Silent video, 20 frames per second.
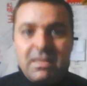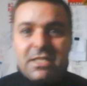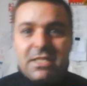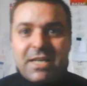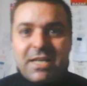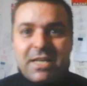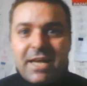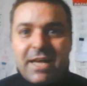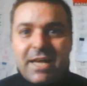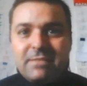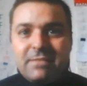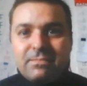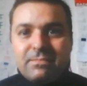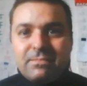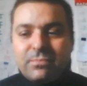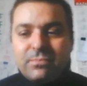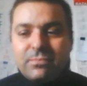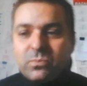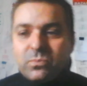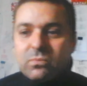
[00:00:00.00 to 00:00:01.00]
again
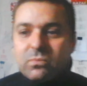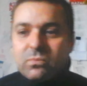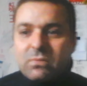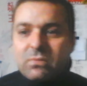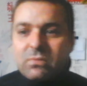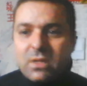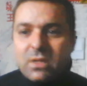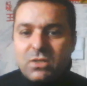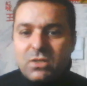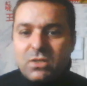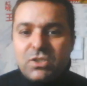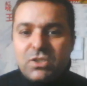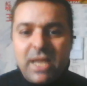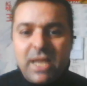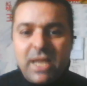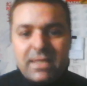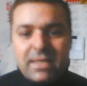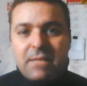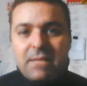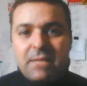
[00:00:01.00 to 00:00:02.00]
to check
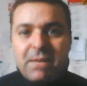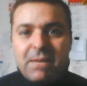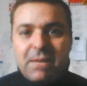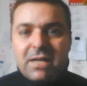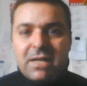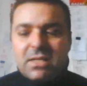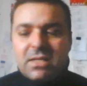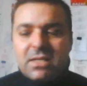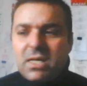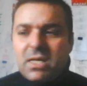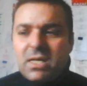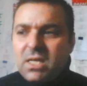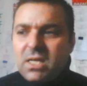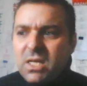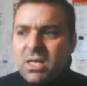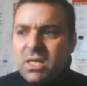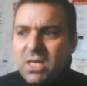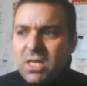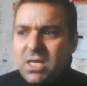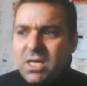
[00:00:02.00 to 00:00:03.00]
that part.
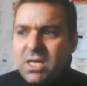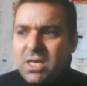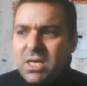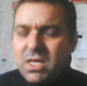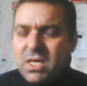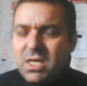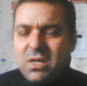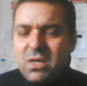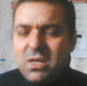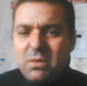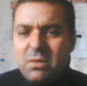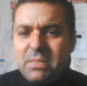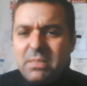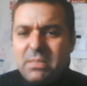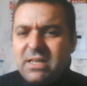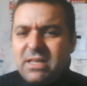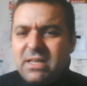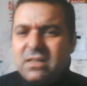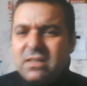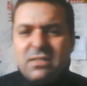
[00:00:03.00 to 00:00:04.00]
But
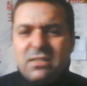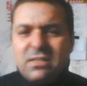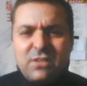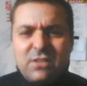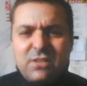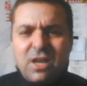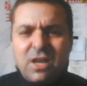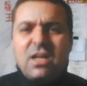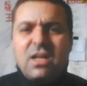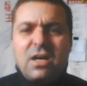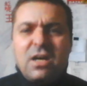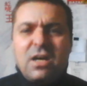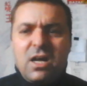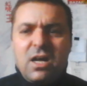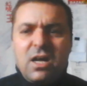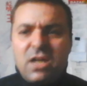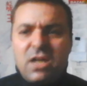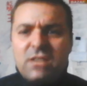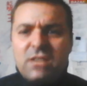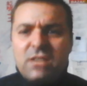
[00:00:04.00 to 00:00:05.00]
talk a
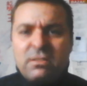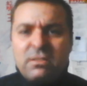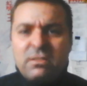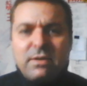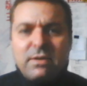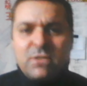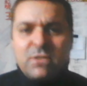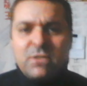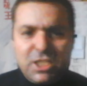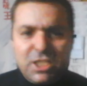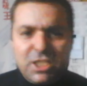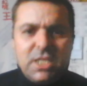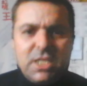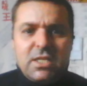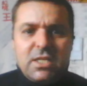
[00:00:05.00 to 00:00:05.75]
lot about chi.